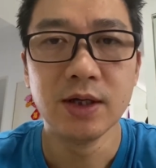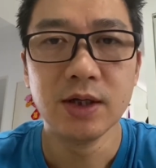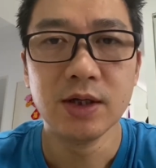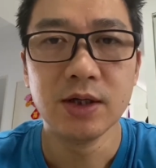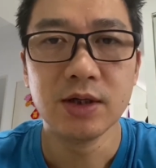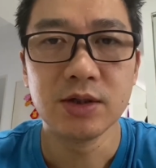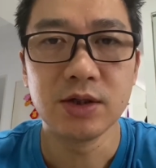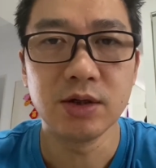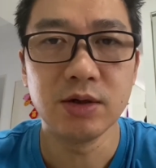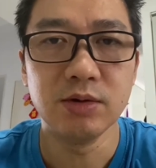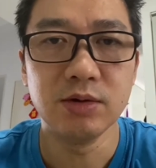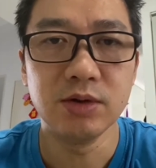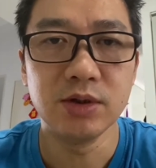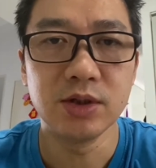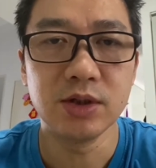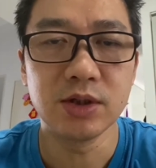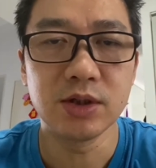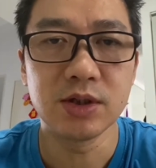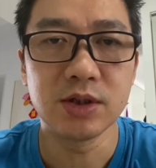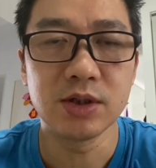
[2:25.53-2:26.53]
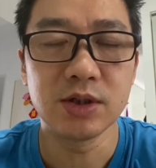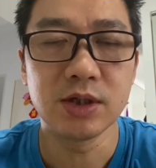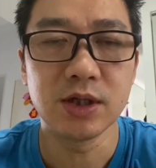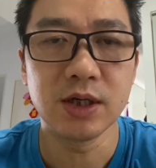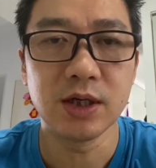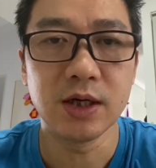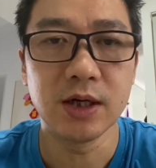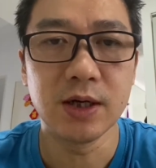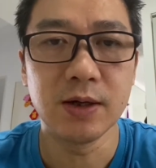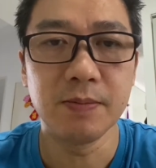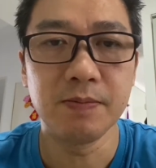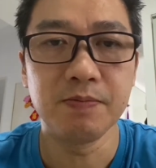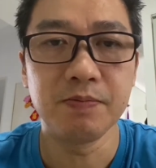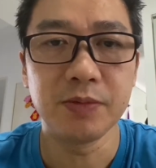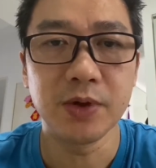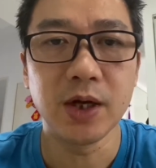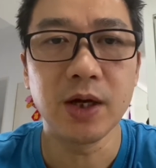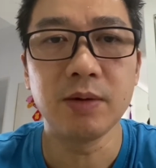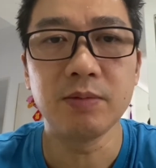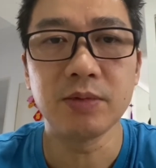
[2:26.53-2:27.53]
So you just, um,
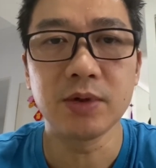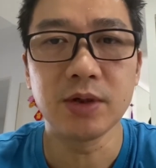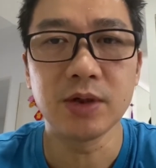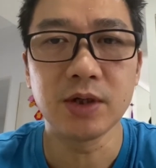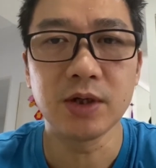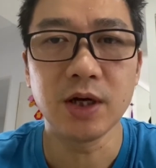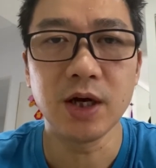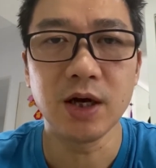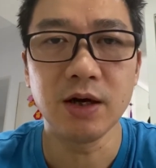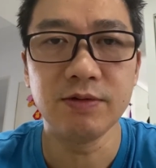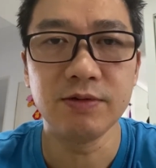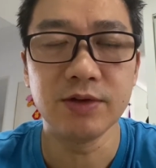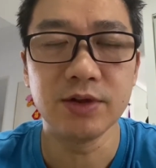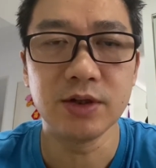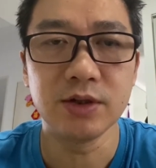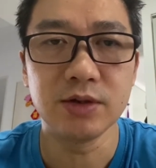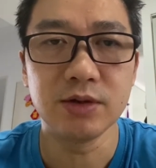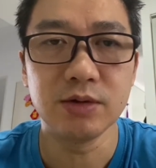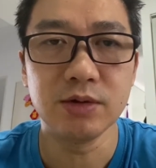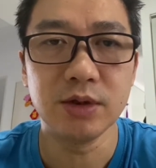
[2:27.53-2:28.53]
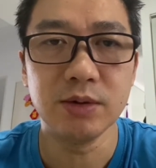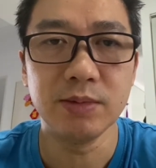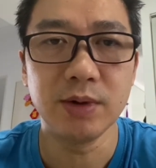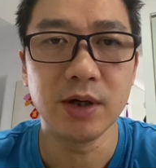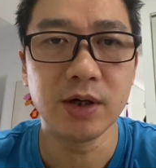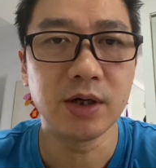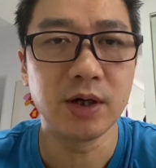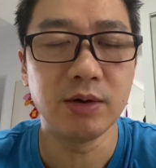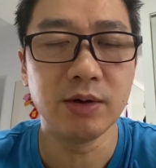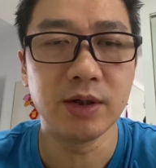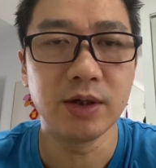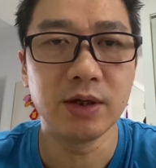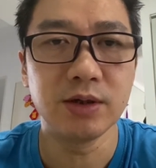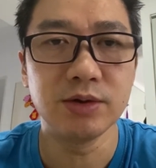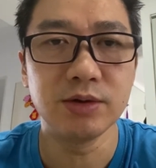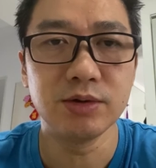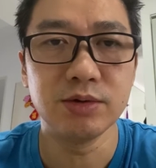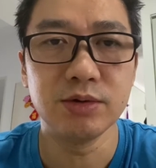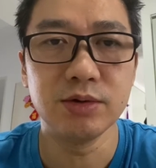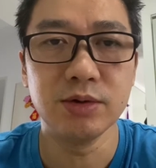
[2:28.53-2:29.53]
I'm going to cover the two D barcode. You can't
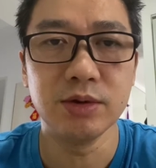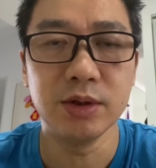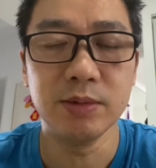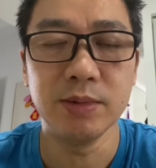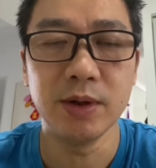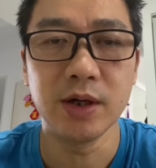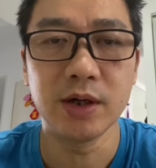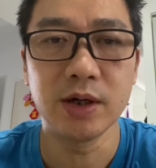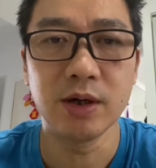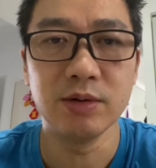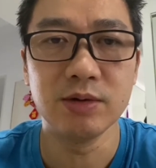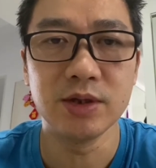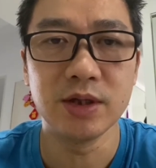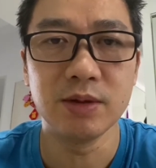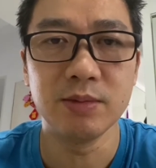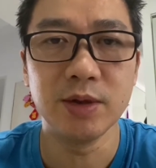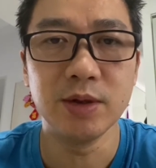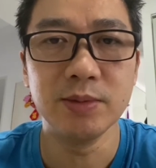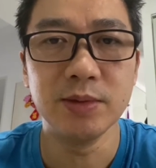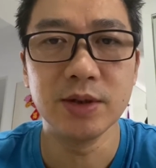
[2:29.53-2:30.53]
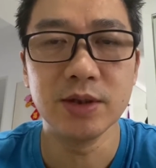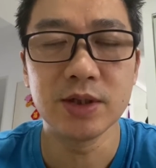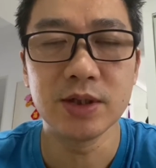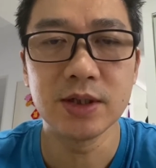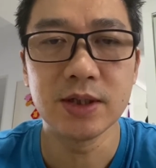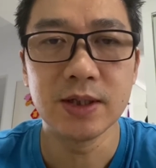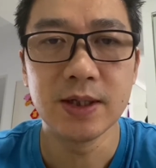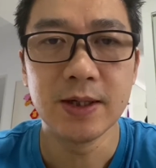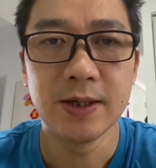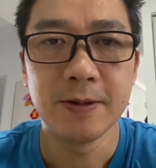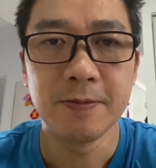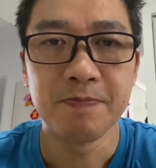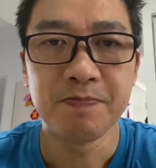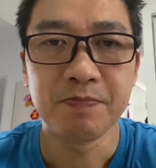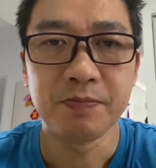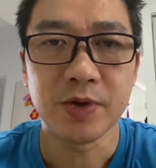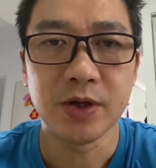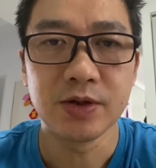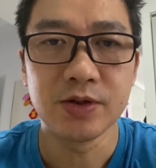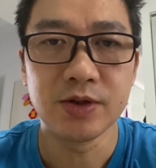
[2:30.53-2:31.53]
do two D barcodes at the moment.
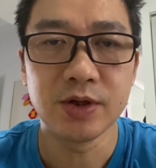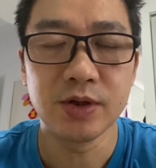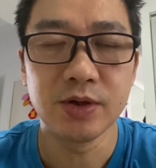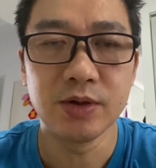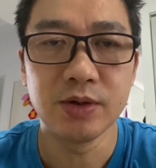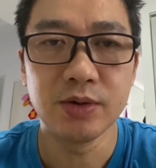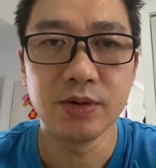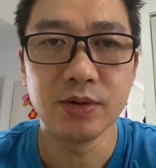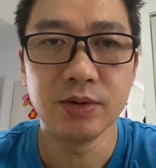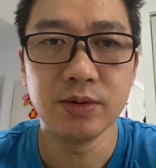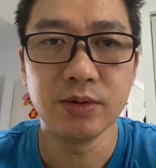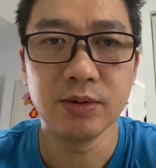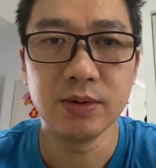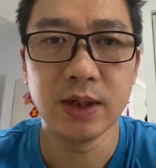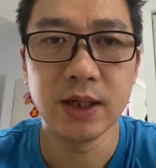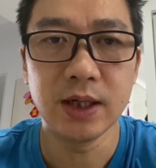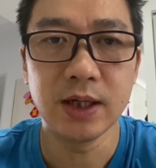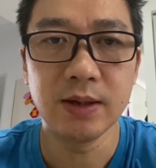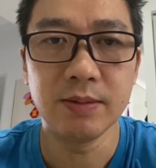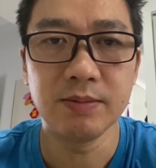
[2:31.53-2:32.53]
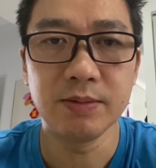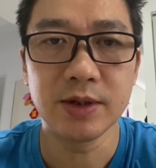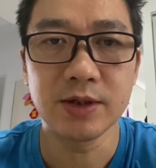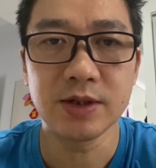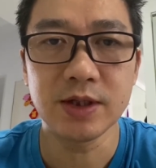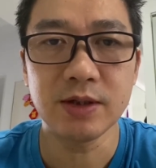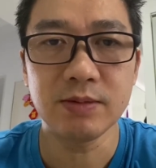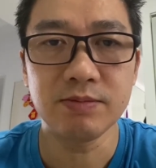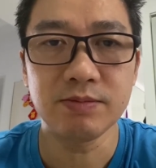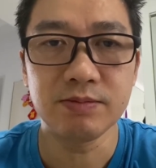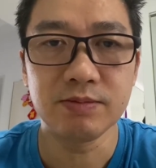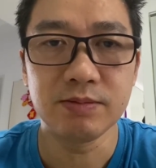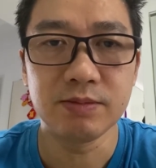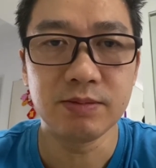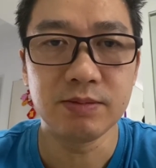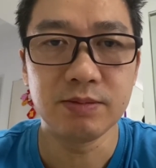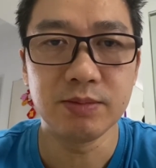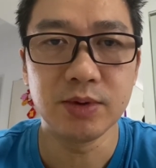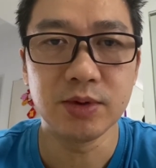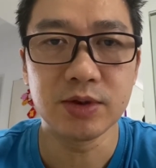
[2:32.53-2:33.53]
So um, that's it,
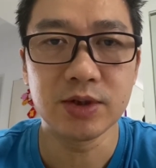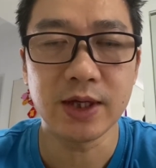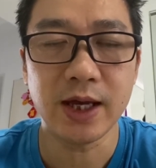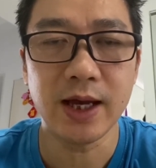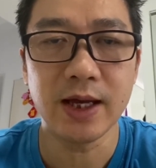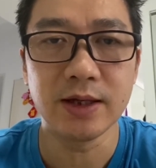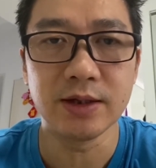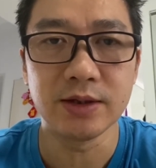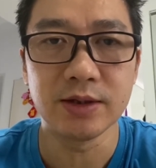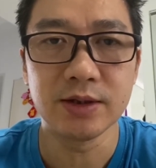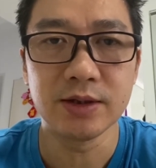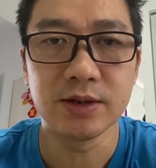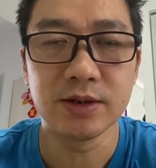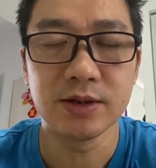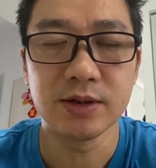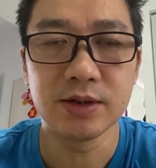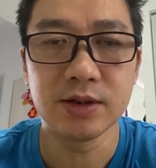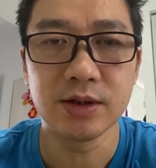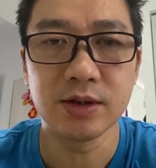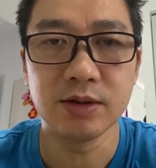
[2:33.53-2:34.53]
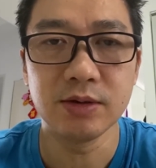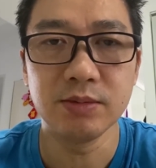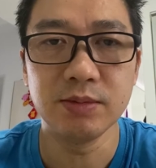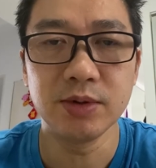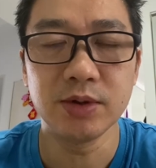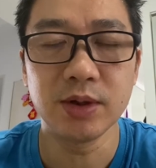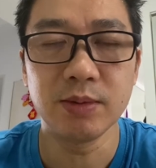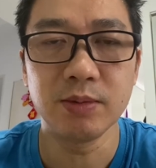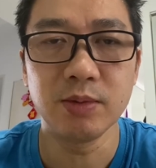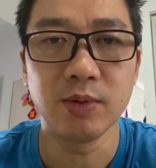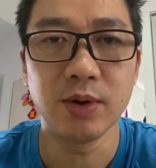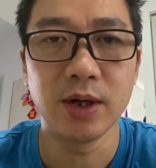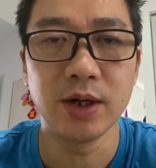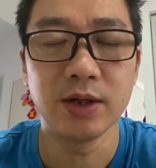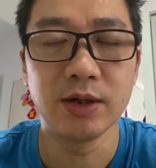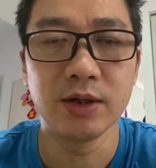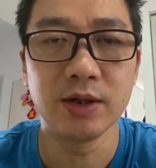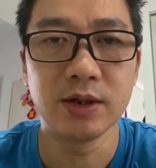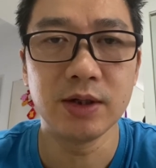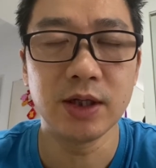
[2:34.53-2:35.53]
book scanned. So book number
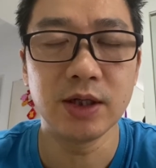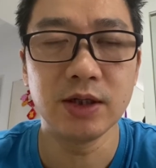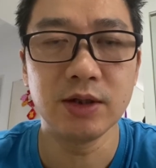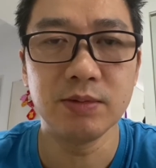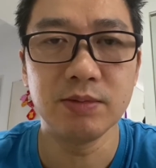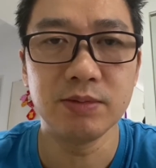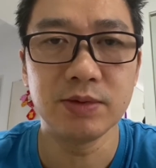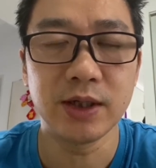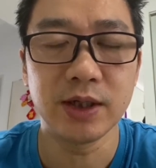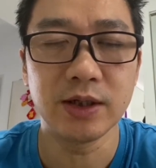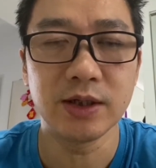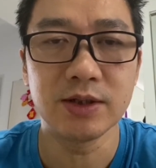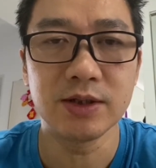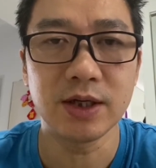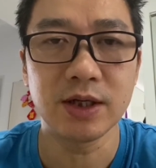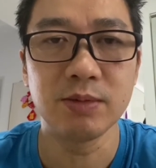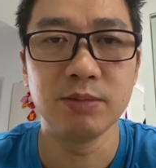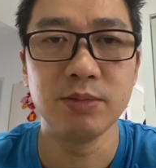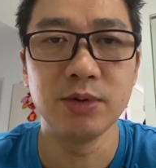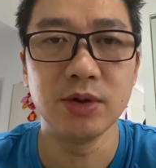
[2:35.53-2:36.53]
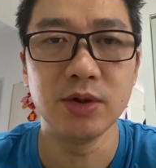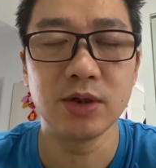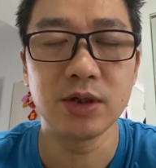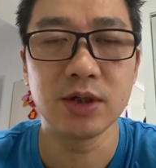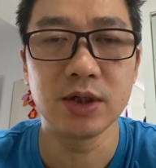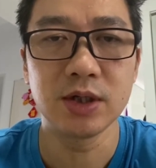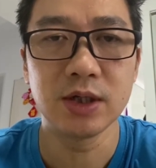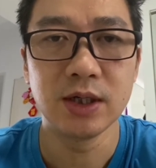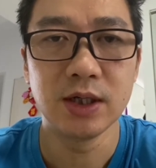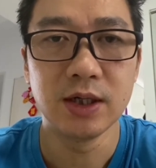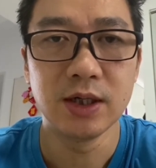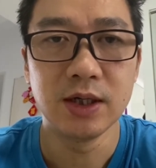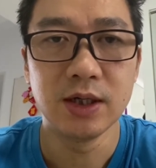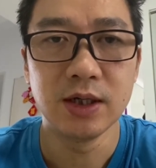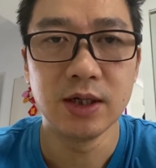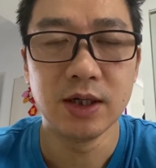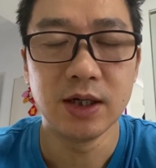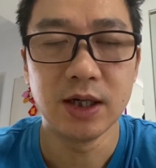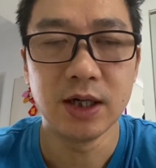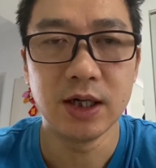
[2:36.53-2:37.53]
one, then you take your second book,
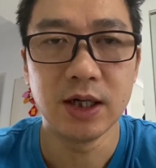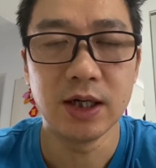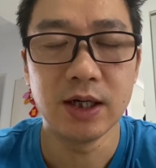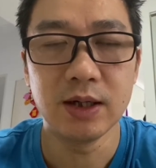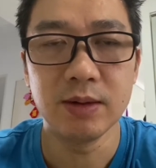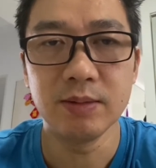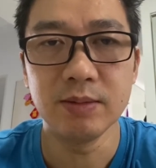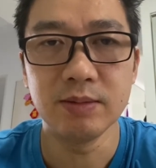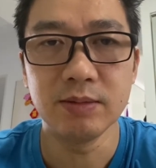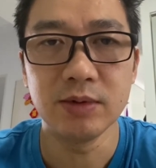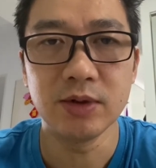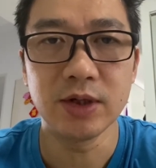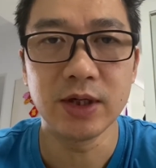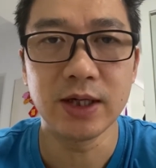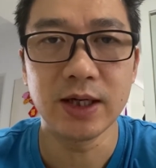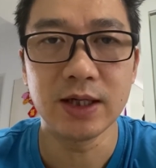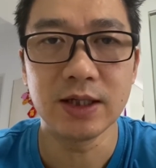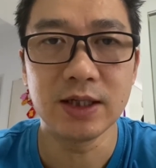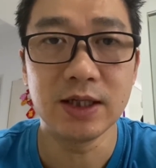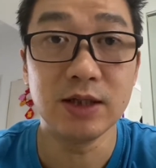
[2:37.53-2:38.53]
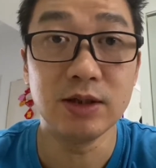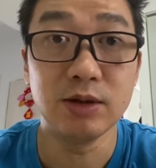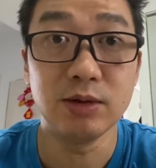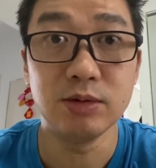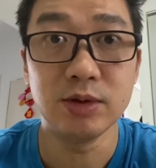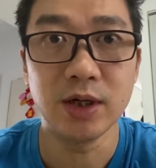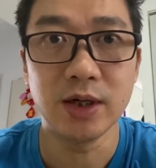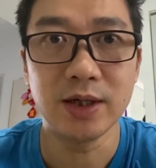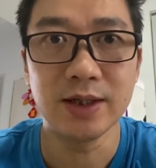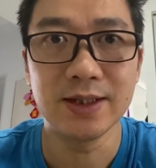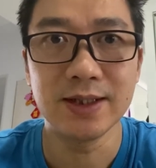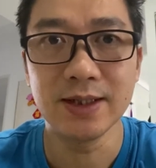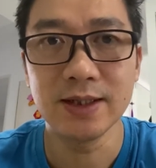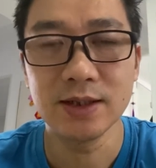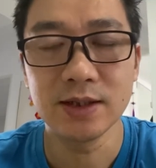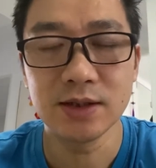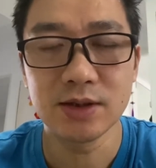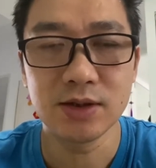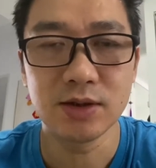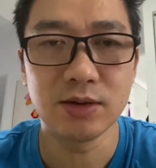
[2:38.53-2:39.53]
um, looking at keto
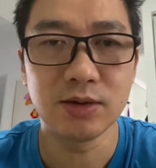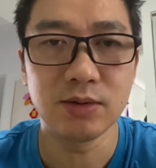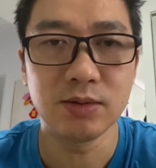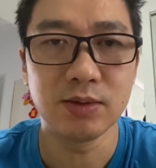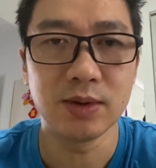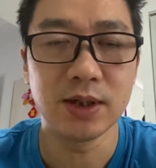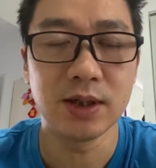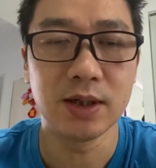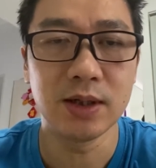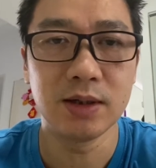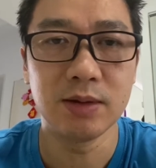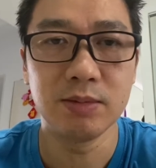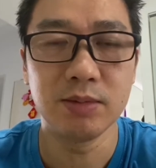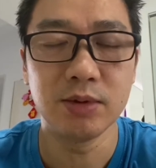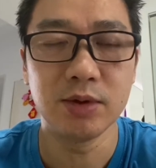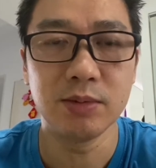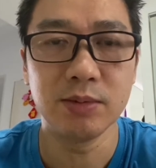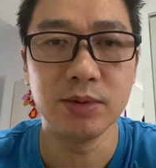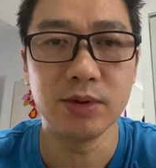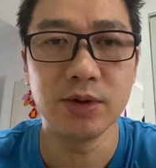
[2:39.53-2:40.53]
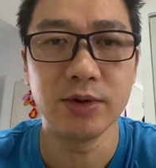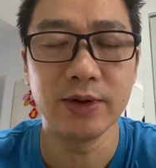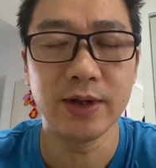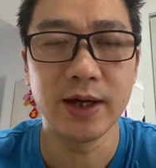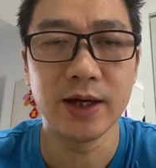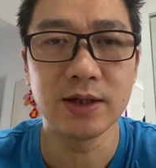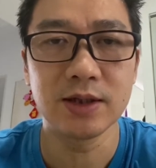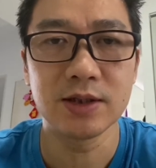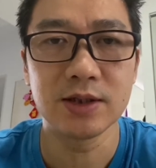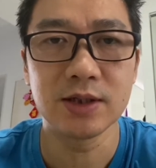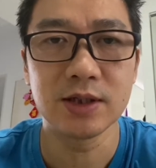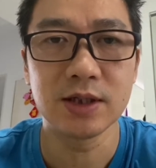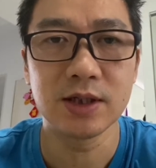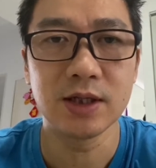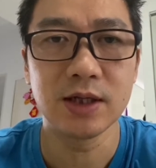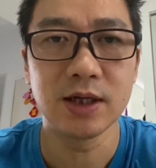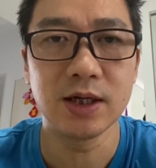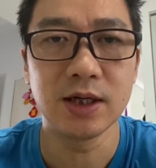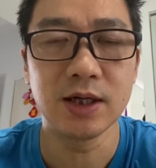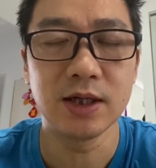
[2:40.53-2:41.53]
dieting. So uh, put a book on that,
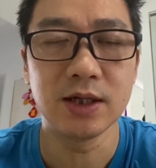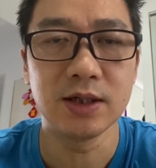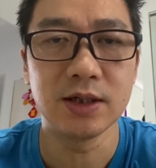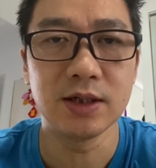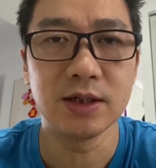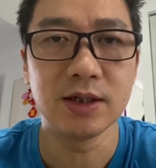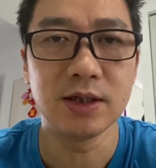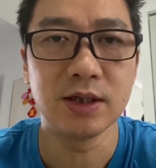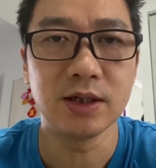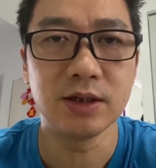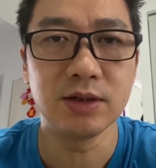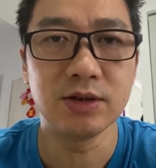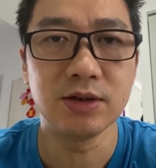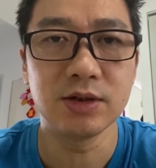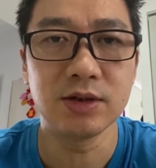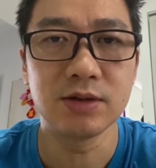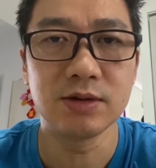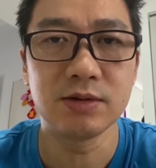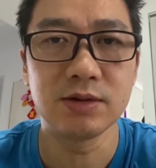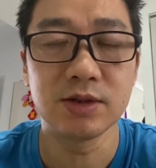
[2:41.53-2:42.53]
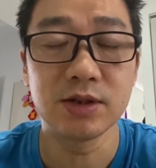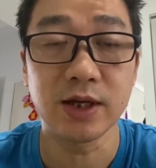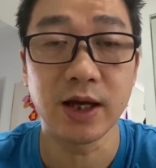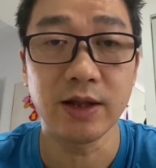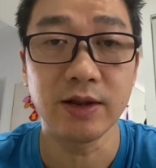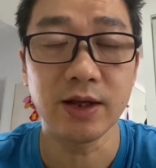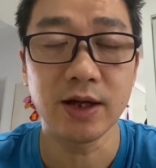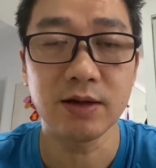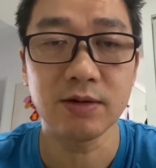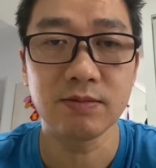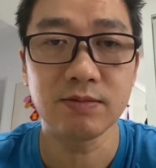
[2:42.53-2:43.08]
and uh, you just scan that.